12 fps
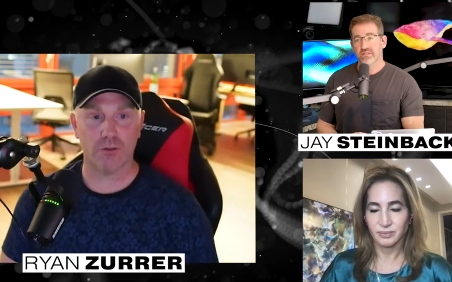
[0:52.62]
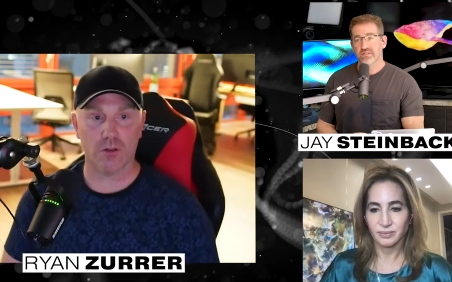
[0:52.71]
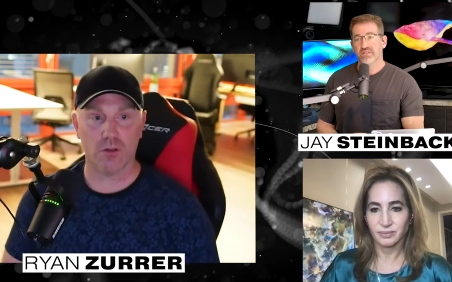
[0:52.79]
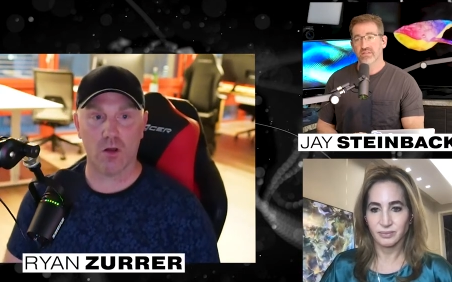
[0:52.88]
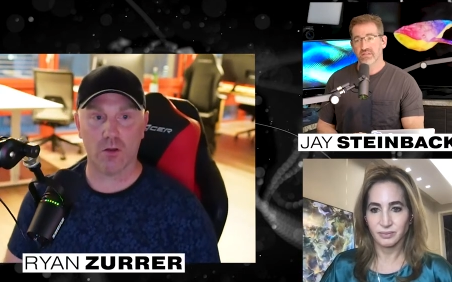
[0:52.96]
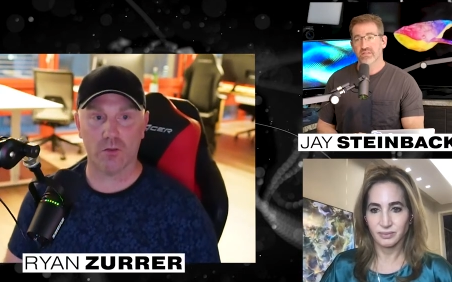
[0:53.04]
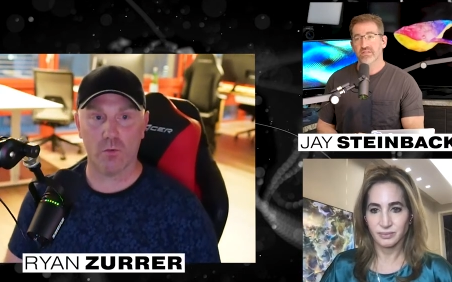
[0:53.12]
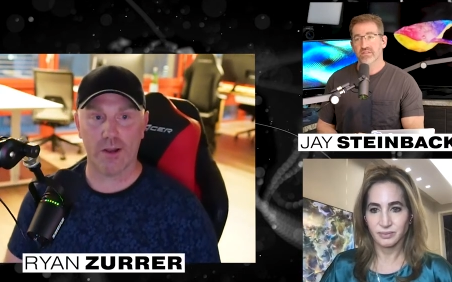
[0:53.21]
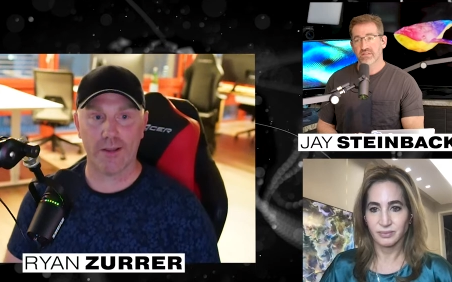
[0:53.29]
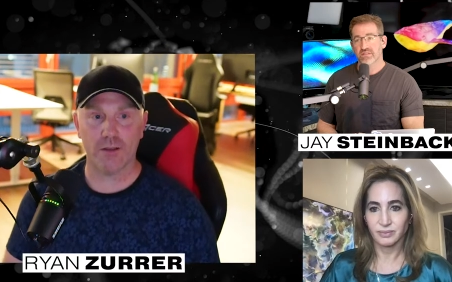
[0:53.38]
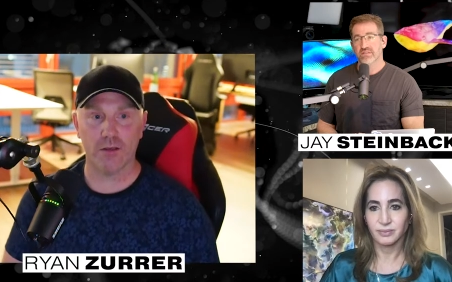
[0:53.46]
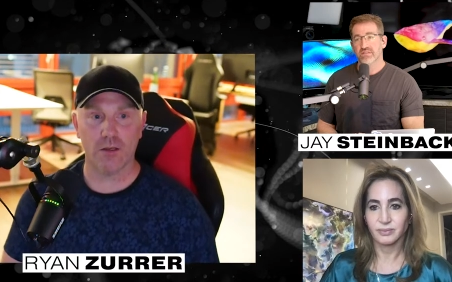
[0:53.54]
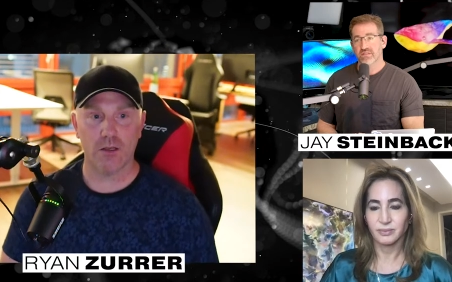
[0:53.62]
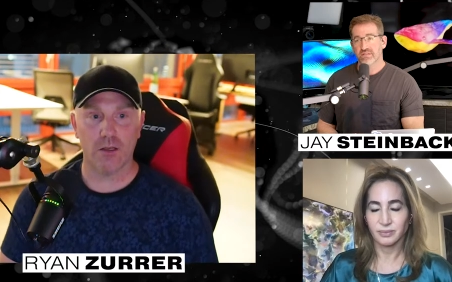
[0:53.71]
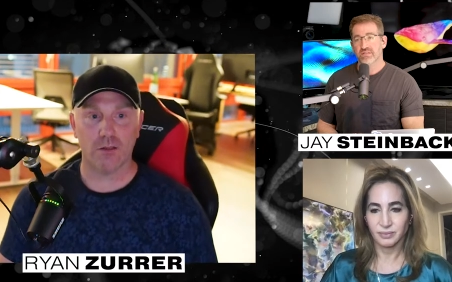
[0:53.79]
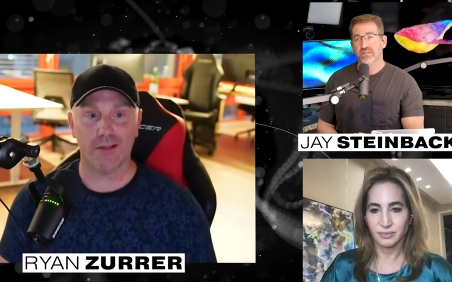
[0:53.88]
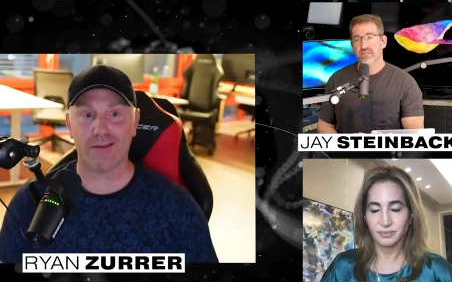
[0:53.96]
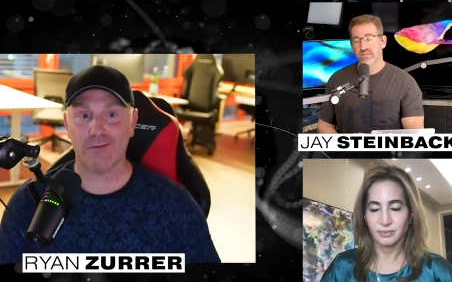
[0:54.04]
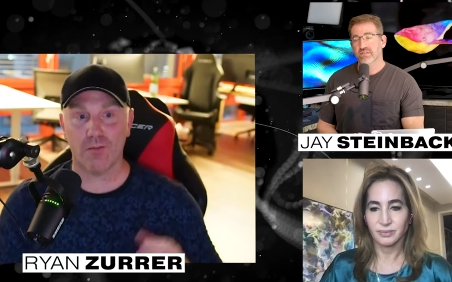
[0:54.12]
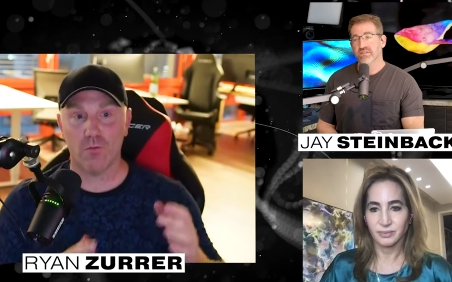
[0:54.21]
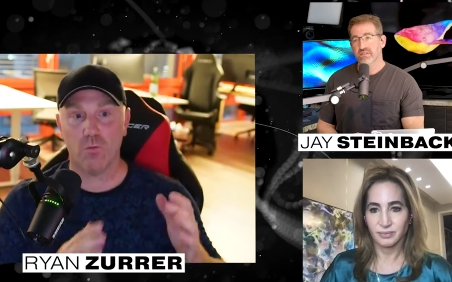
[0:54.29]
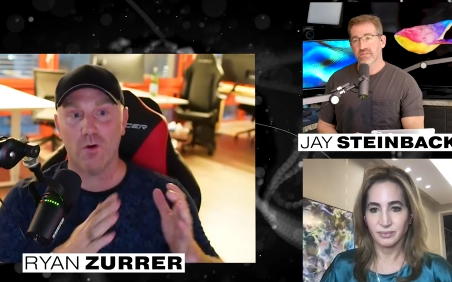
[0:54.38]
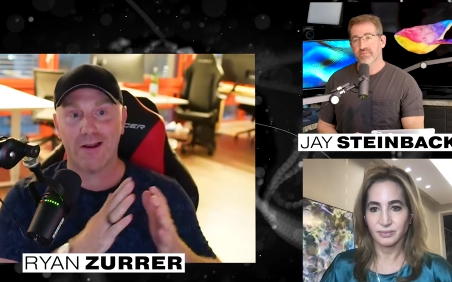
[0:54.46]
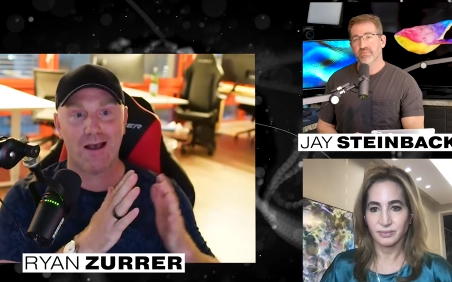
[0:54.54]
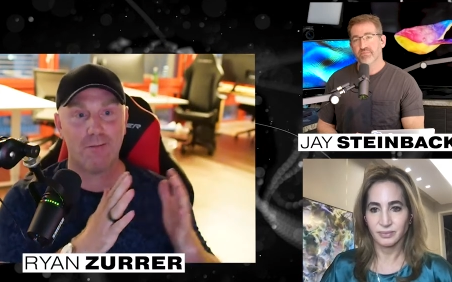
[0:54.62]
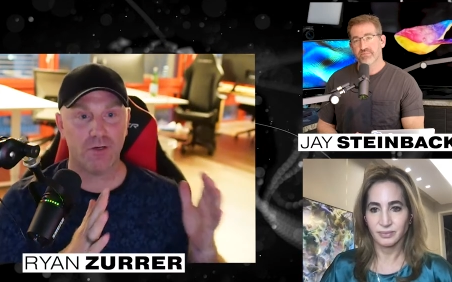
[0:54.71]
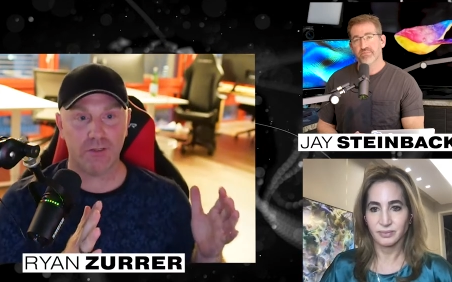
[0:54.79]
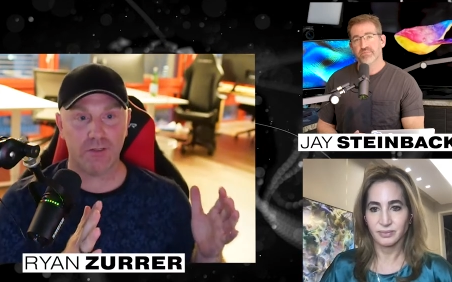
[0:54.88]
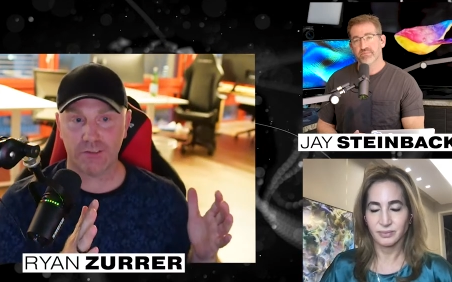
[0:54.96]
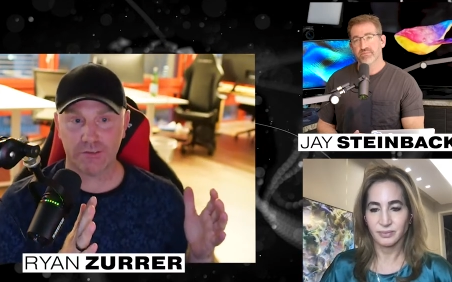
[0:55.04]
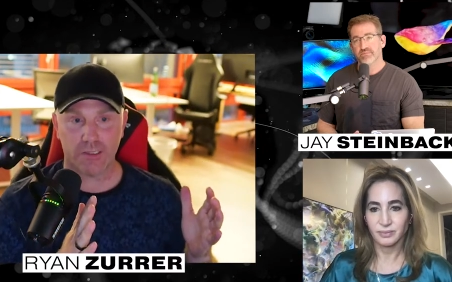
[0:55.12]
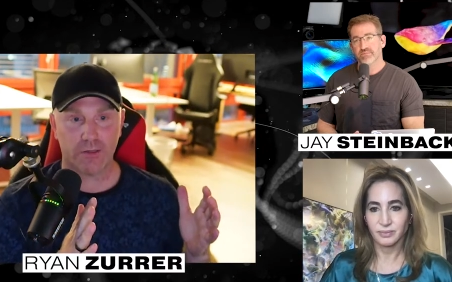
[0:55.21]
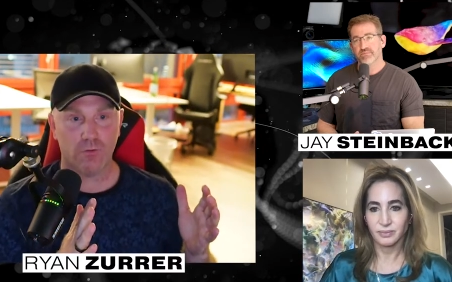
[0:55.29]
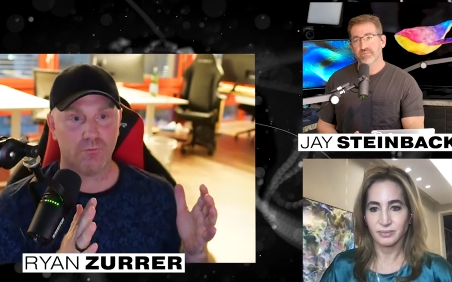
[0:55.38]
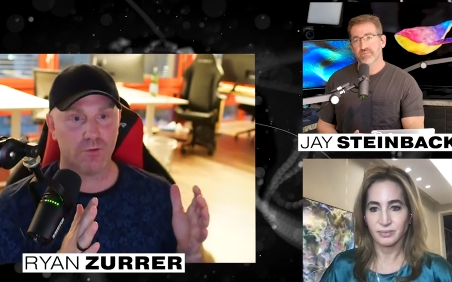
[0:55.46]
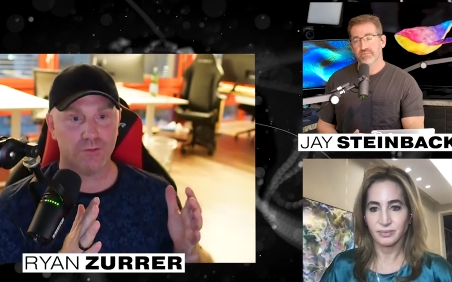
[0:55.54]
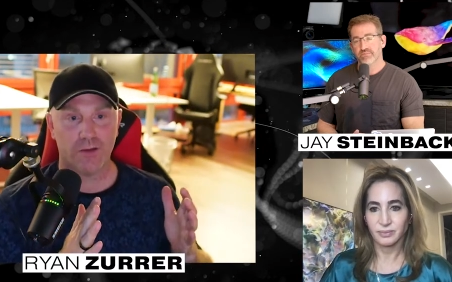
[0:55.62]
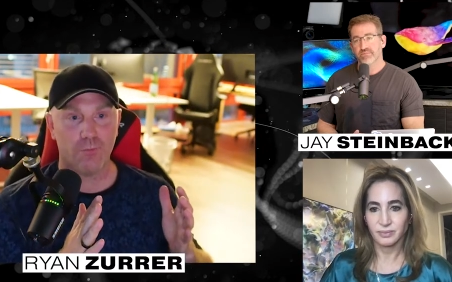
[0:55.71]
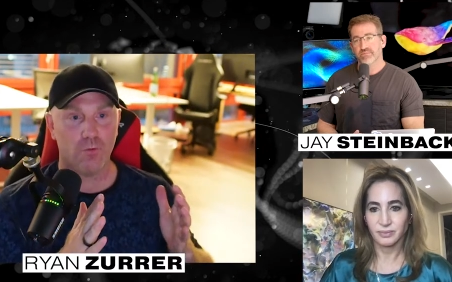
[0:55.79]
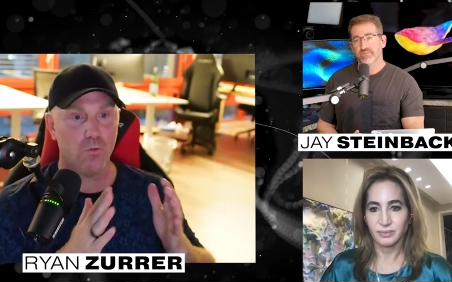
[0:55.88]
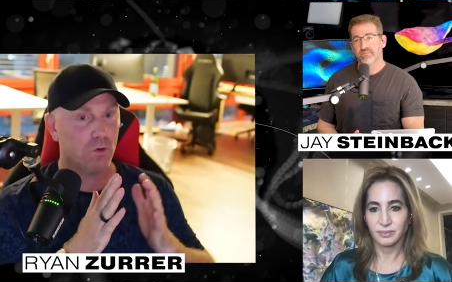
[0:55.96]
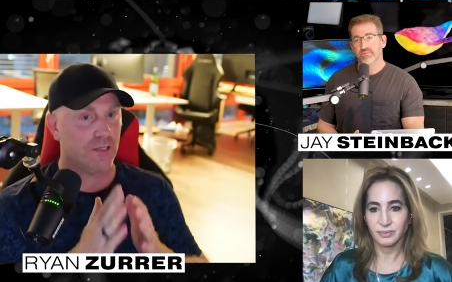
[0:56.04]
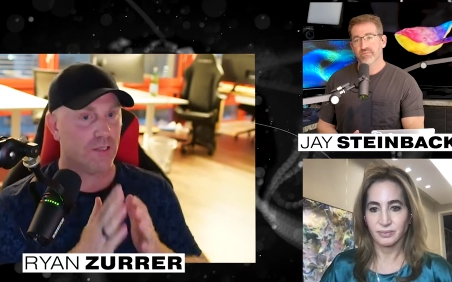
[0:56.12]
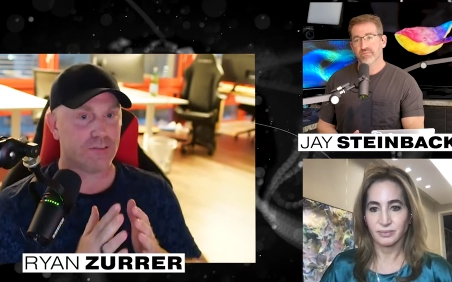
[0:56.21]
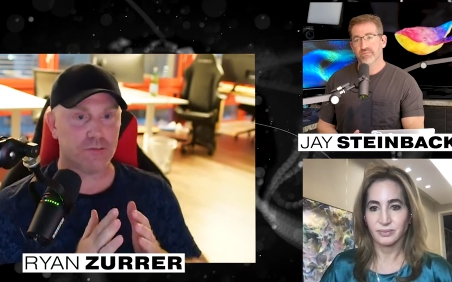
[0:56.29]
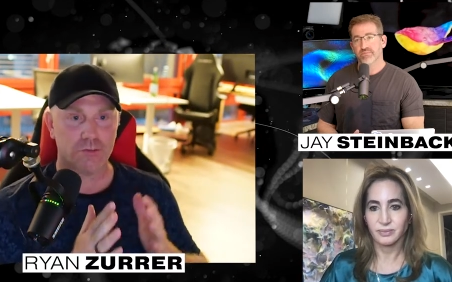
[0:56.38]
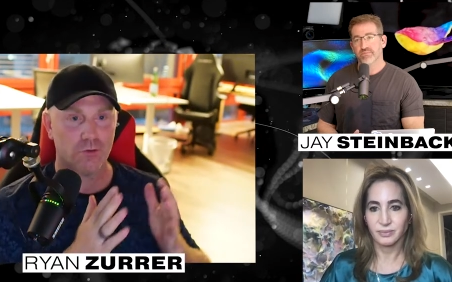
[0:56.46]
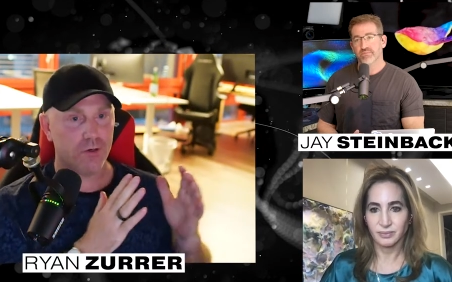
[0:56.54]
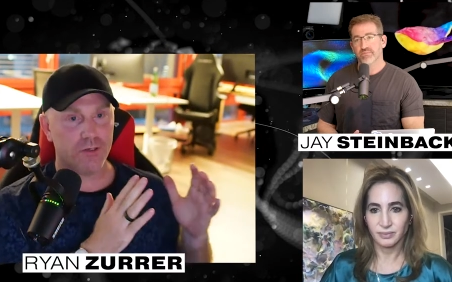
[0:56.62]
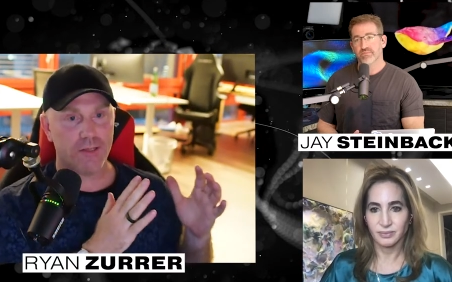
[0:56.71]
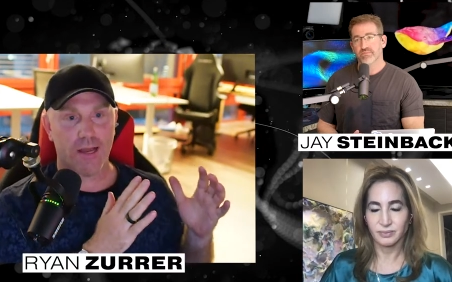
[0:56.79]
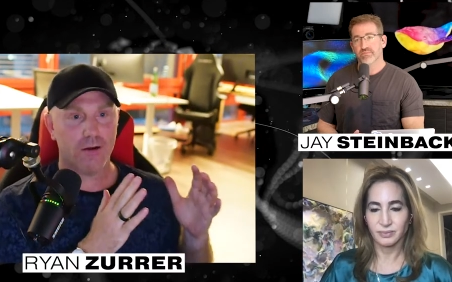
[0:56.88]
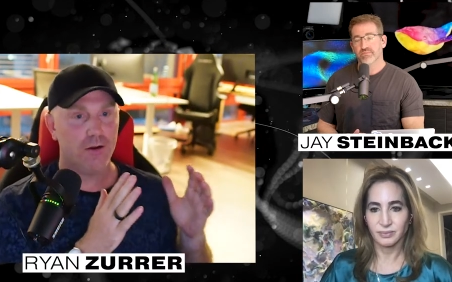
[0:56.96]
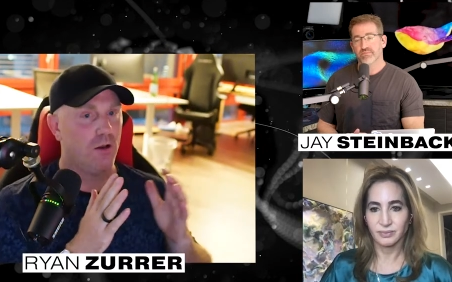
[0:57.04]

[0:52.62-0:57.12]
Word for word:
Speaker 1: along the way, like what happened in this cycle, for example, were lessons learned that